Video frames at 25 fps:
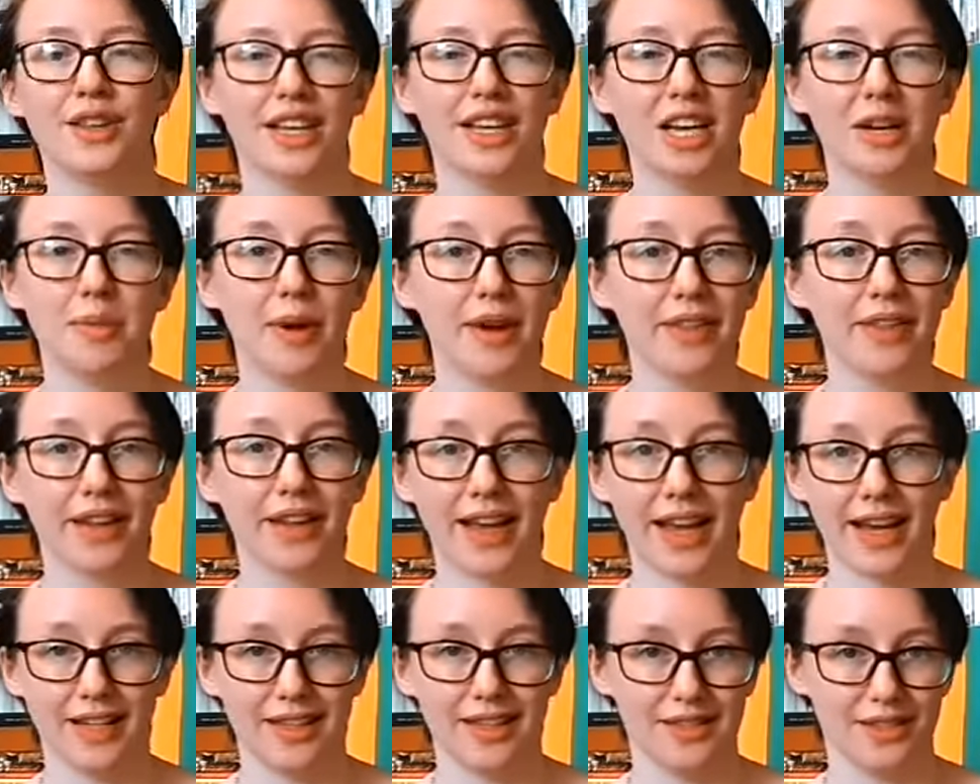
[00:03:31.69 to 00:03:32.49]
Think about
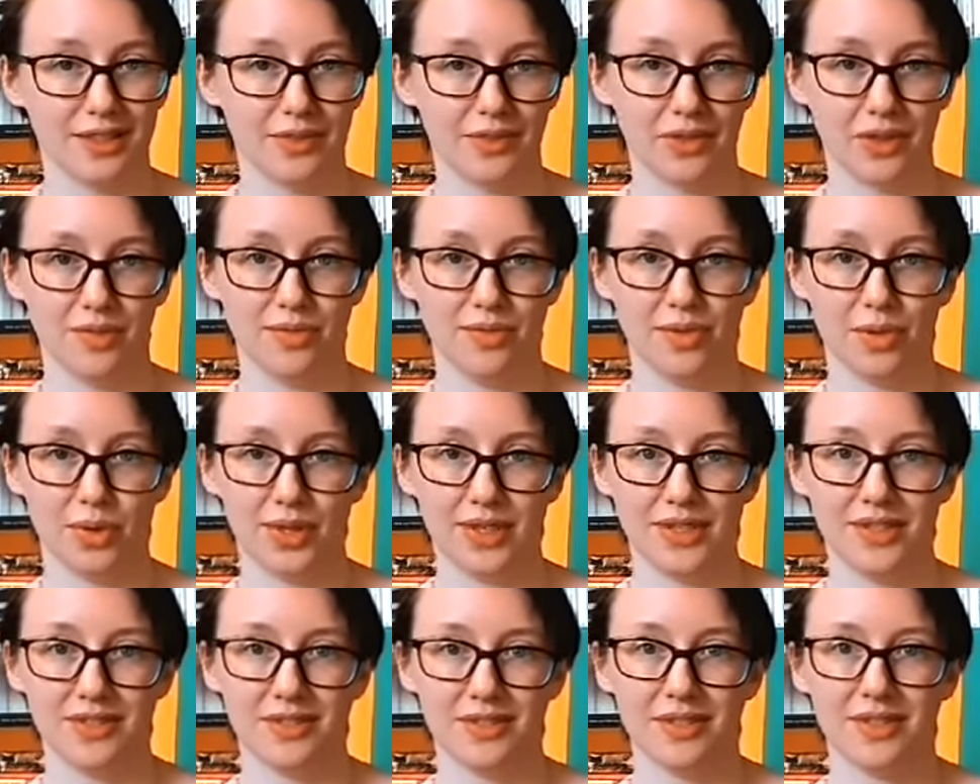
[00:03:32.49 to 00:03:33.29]
the cadence of your
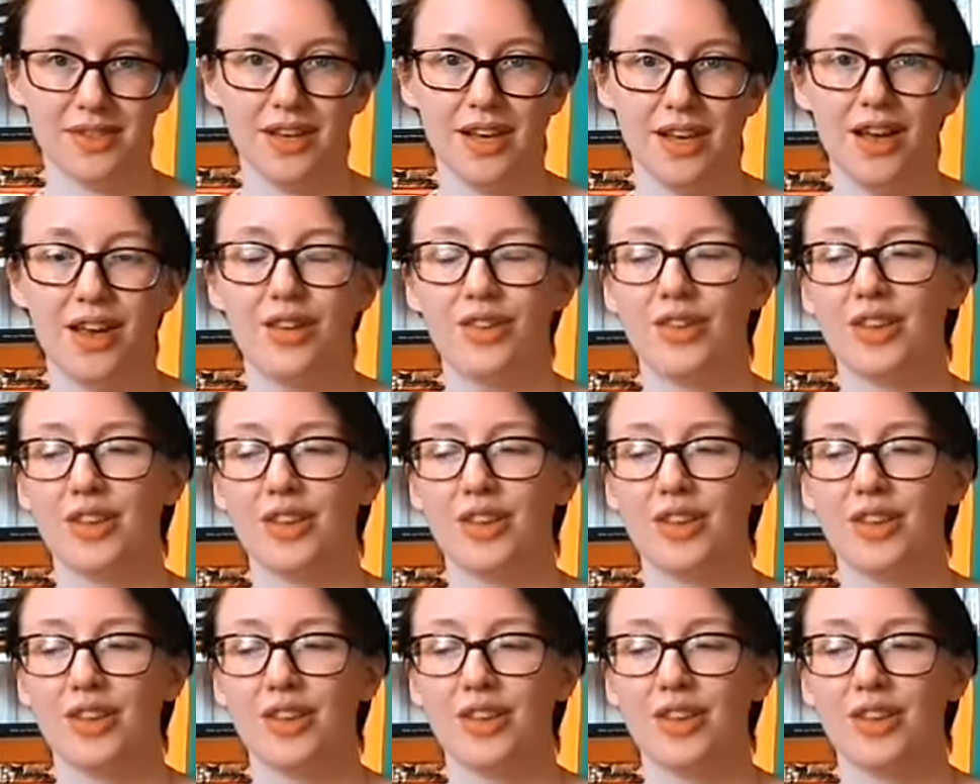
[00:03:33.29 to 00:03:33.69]
voice.